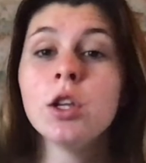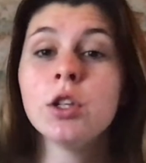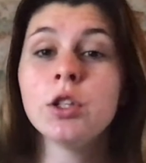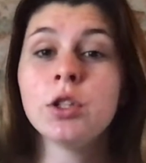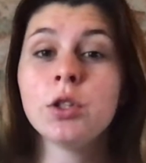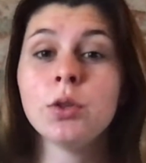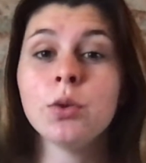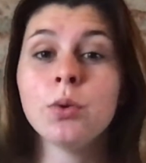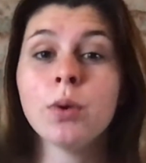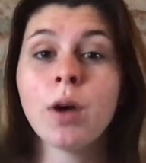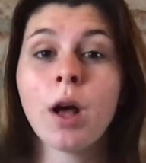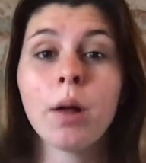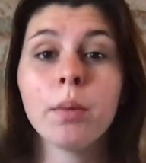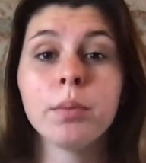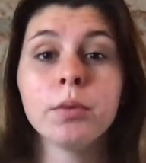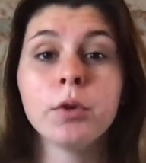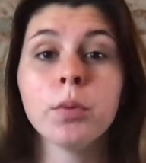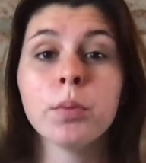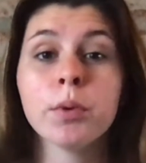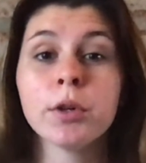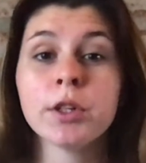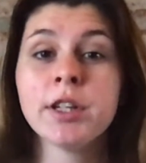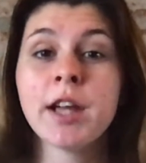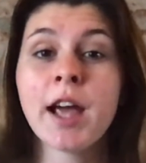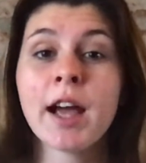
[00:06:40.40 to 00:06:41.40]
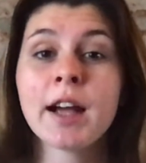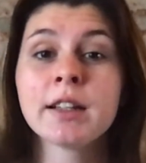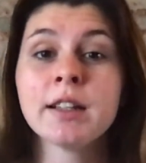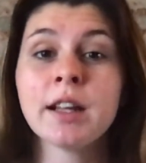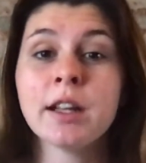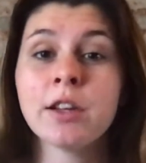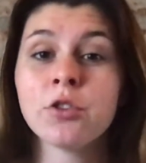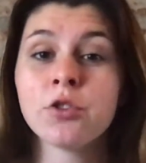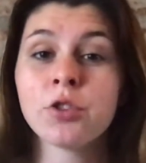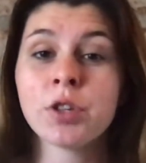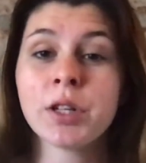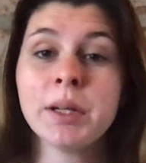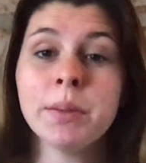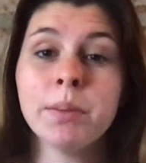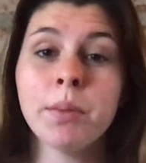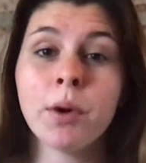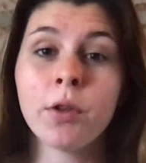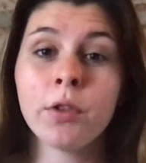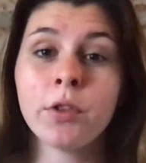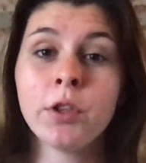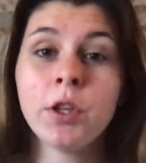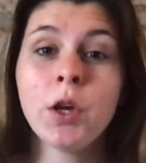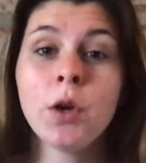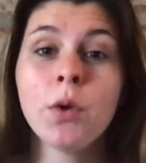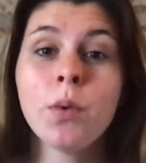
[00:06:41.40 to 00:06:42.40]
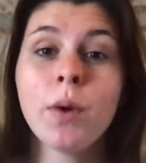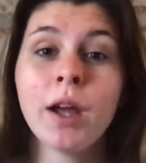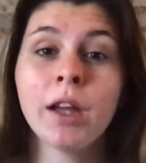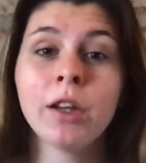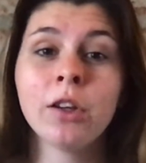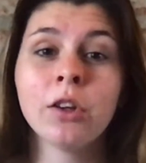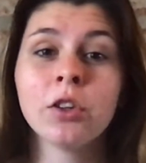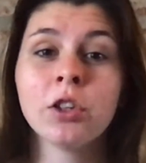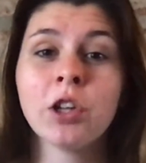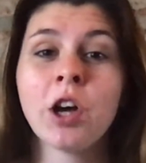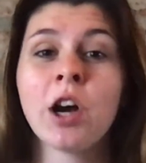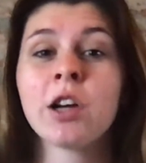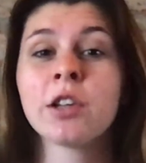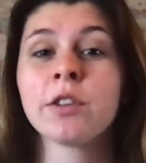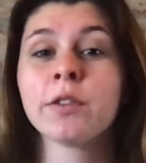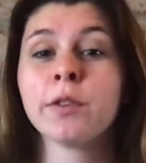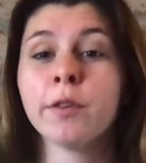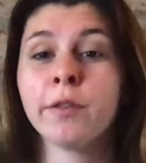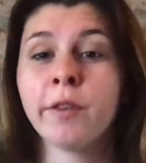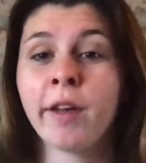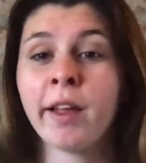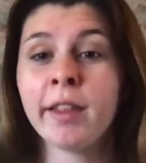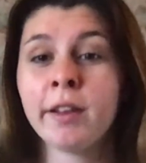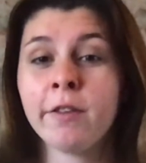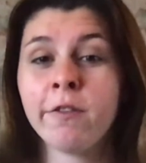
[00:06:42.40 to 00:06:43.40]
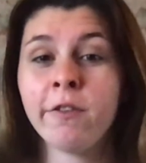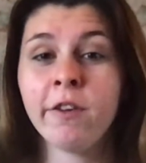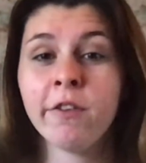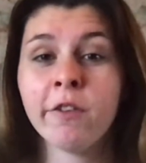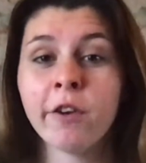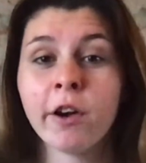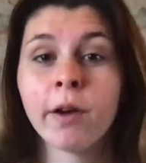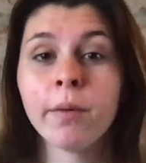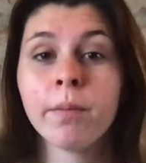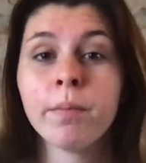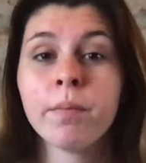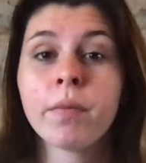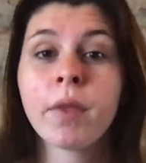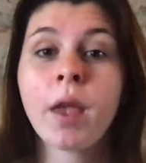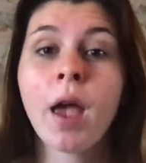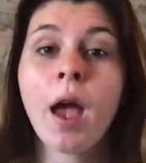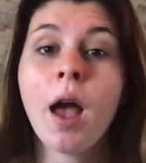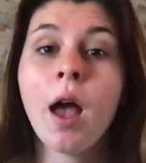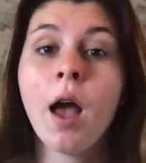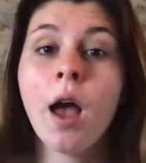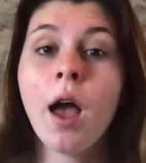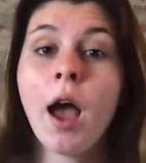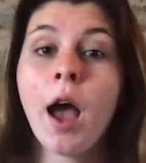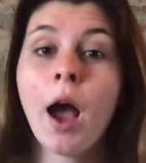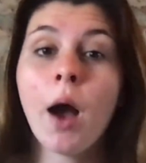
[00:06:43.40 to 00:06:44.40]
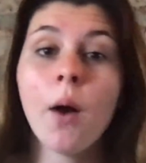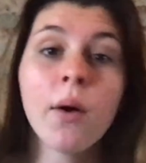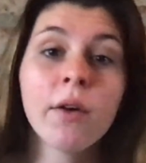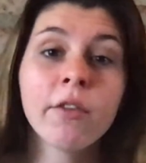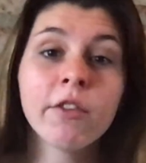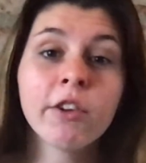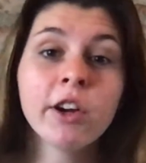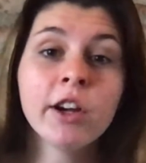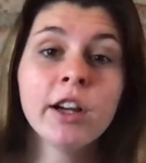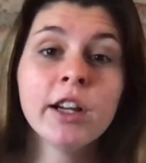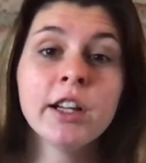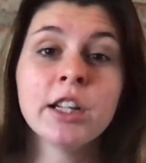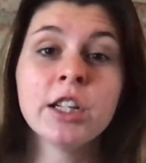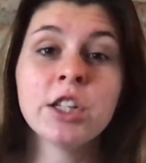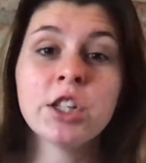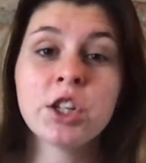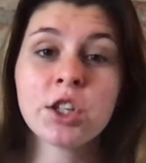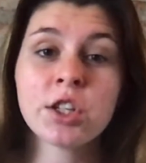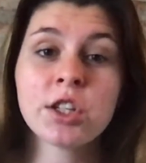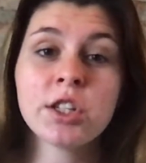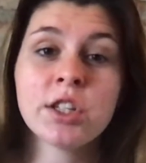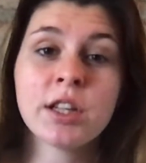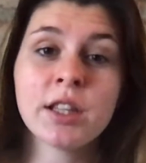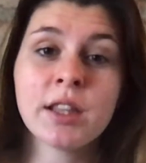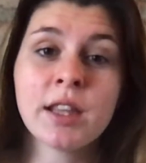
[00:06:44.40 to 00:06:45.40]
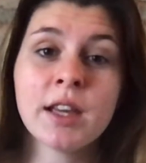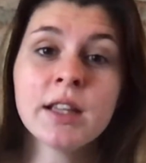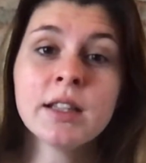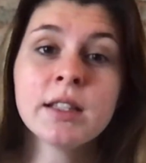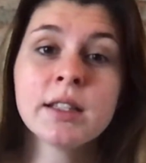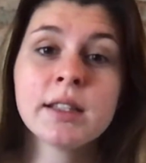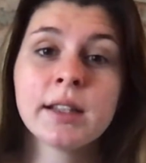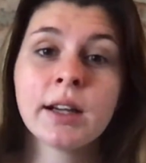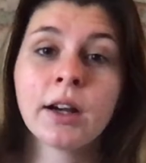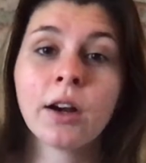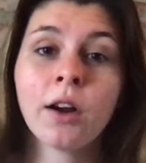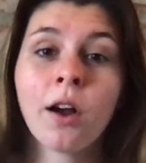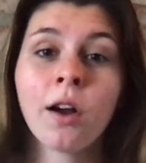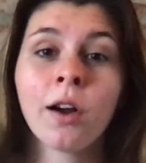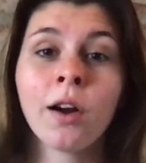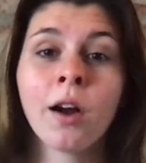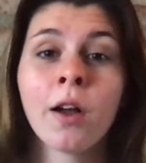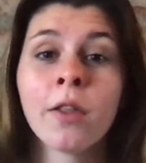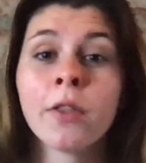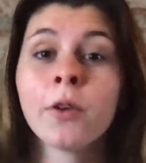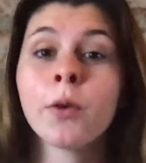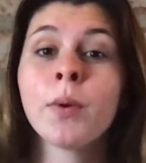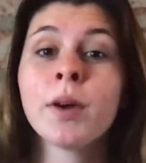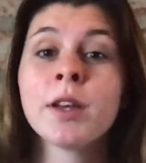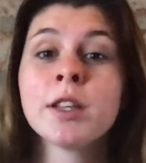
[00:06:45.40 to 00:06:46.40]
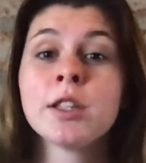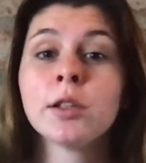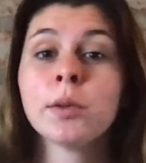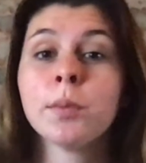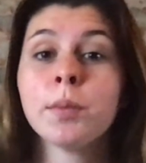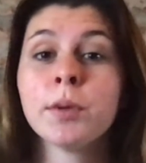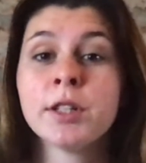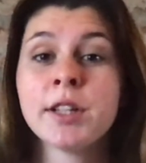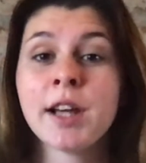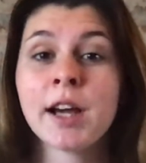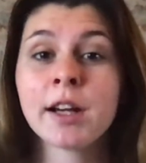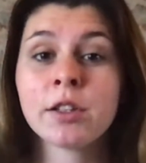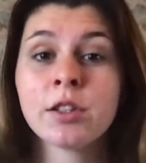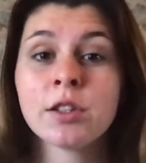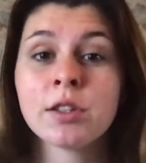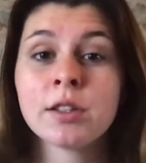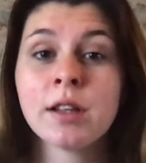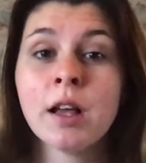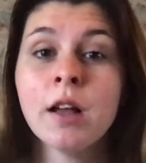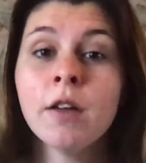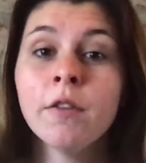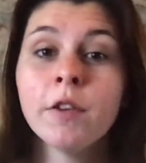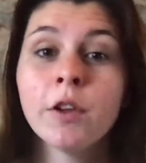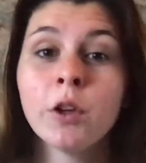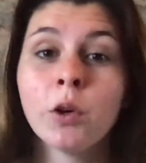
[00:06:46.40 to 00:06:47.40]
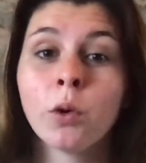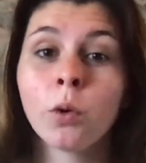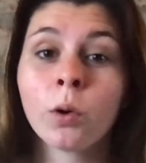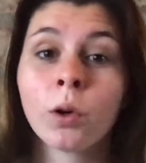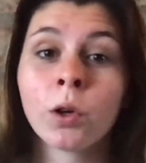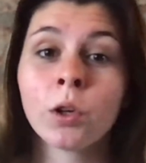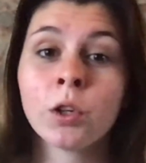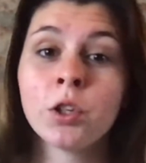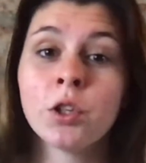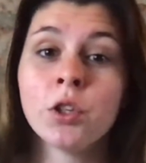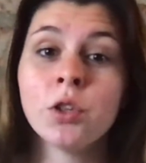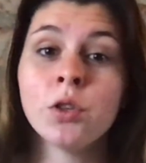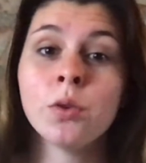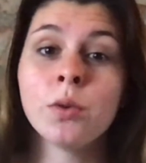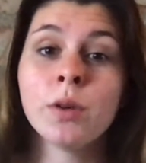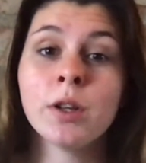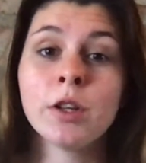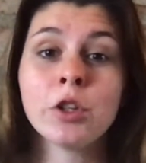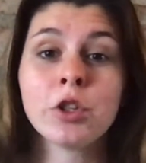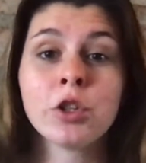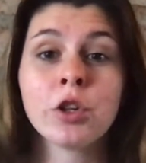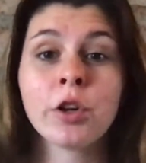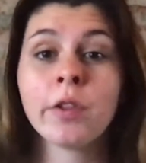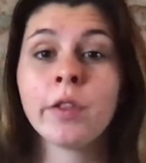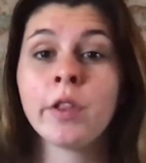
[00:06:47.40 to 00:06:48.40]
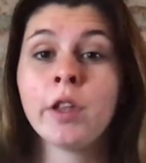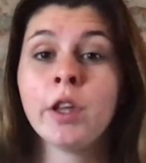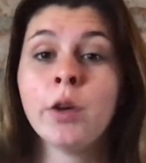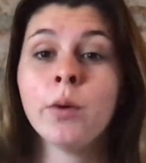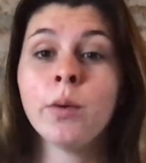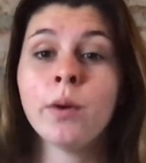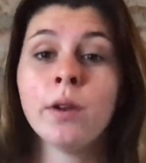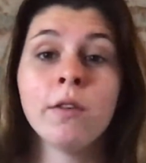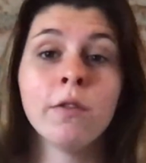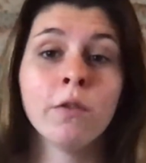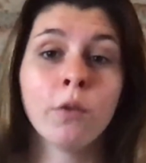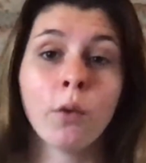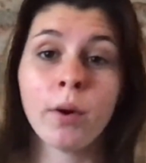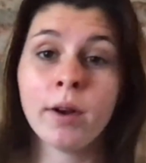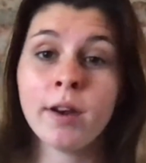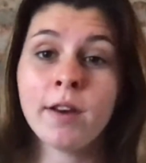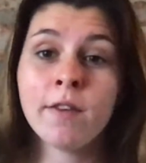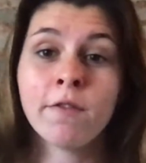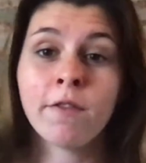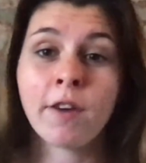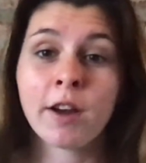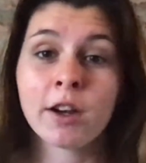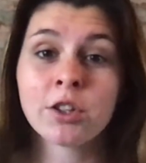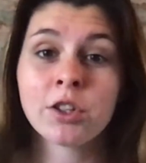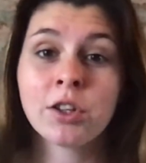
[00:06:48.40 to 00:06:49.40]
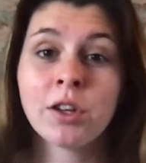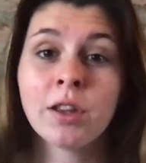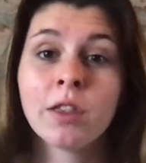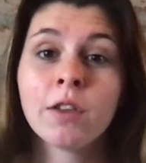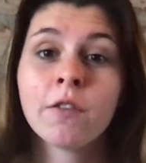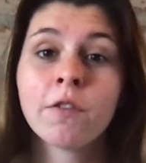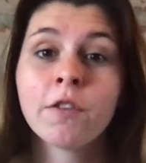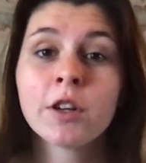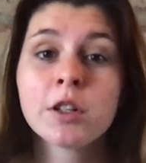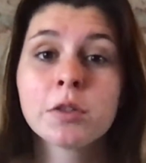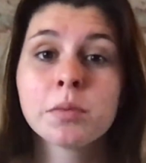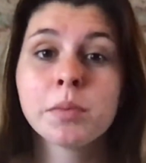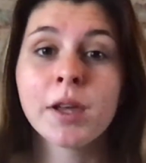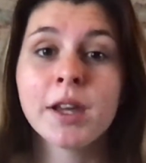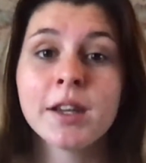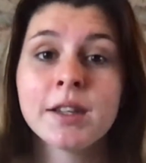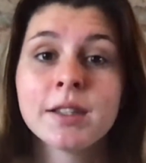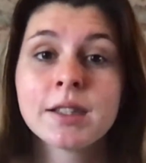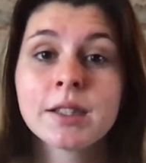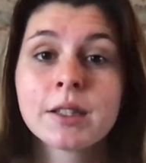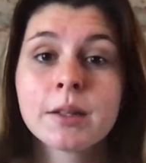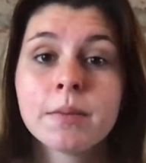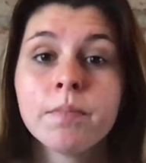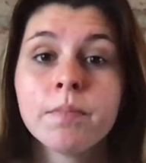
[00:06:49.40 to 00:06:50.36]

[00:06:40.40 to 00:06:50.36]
to help you protect and treat both you and your dogs for valley fever. However, in addition to this, there are other ways to protect yourself in order to ensure that you avoid infection in the first place.